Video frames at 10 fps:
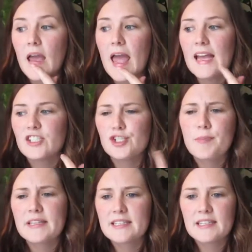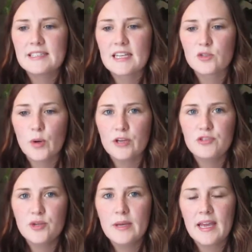And she basically says, what are you
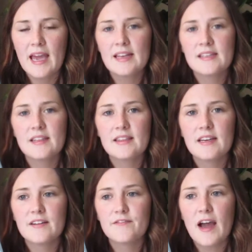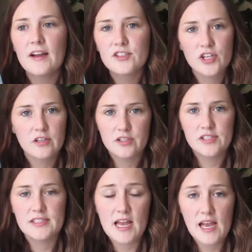doing? And the fire
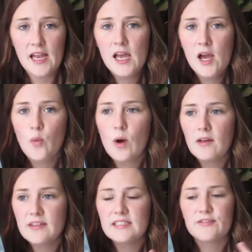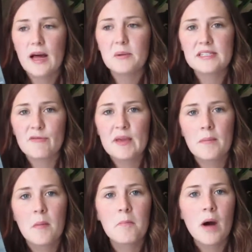starters say, well, these flowers have
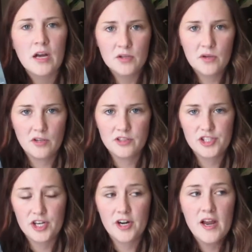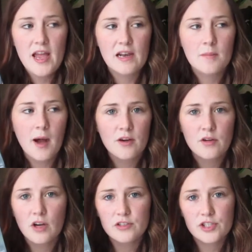become a monoculture. And a
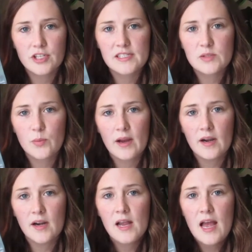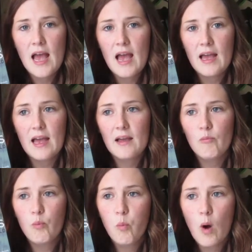monoculture is where
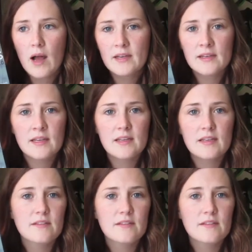one